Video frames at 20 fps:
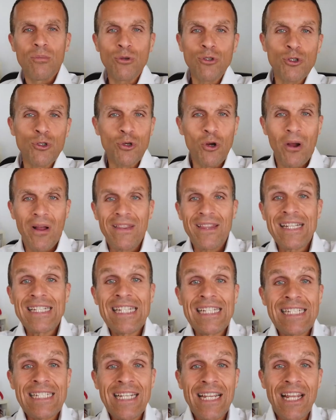Bonjour,
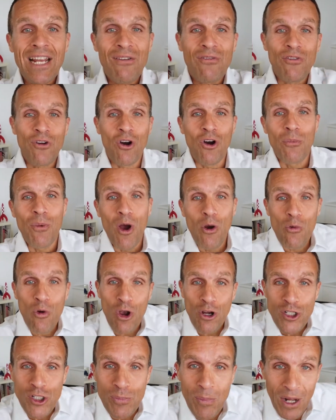this is Cyril from
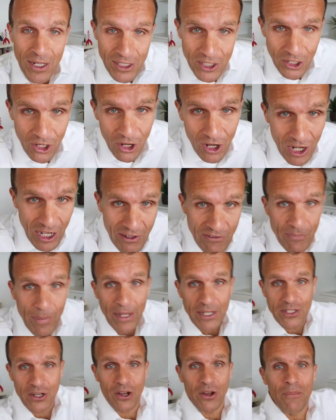Work Smarter, Live
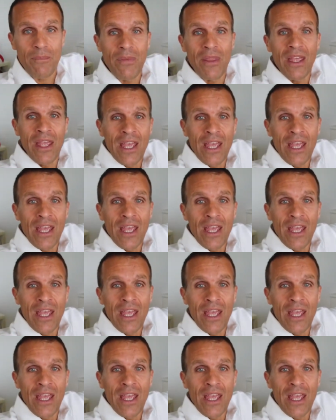Better.